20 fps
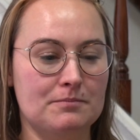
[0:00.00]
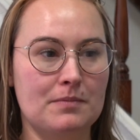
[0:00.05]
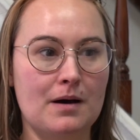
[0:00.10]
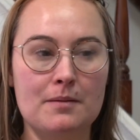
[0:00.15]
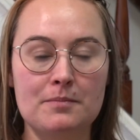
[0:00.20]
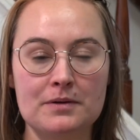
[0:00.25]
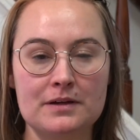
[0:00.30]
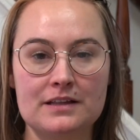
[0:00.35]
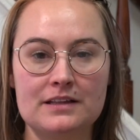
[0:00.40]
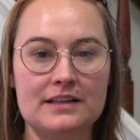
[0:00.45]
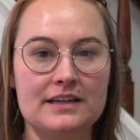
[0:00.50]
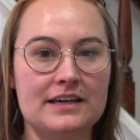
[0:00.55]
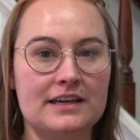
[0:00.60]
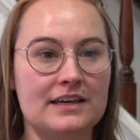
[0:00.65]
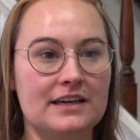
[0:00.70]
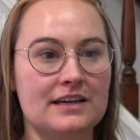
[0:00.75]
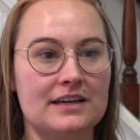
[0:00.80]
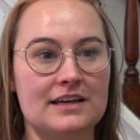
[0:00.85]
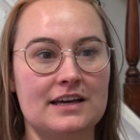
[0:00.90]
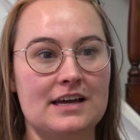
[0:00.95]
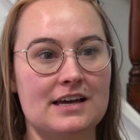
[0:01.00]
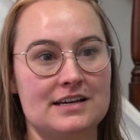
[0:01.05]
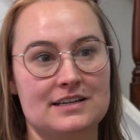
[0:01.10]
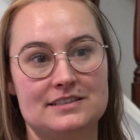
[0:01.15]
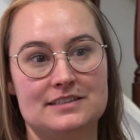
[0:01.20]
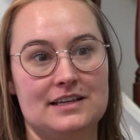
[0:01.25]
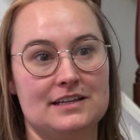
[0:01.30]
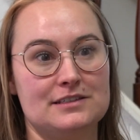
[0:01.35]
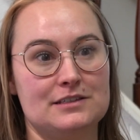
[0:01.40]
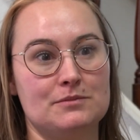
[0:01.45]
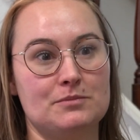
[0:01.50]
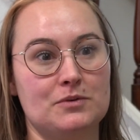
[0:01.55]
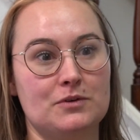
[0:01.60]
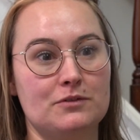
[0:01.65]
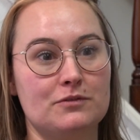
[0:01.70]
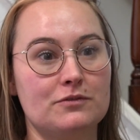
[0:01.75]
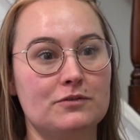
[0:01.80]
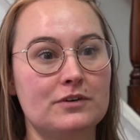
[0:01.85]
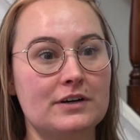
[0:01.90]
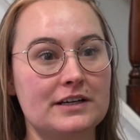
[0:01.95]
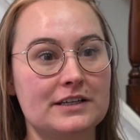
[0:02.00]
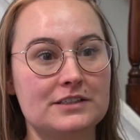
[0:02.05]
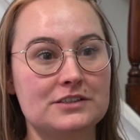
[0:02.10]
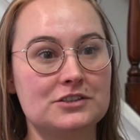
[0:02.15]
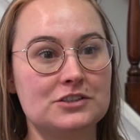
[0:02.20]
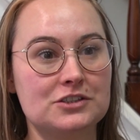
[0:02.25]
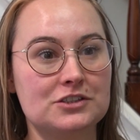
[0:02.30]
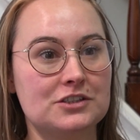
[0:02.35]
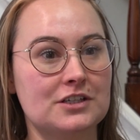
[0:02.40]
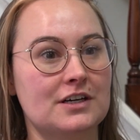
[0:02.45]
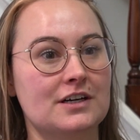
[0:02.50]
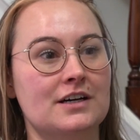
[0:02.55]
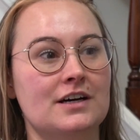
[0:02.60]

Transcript: publicly accessible fridge.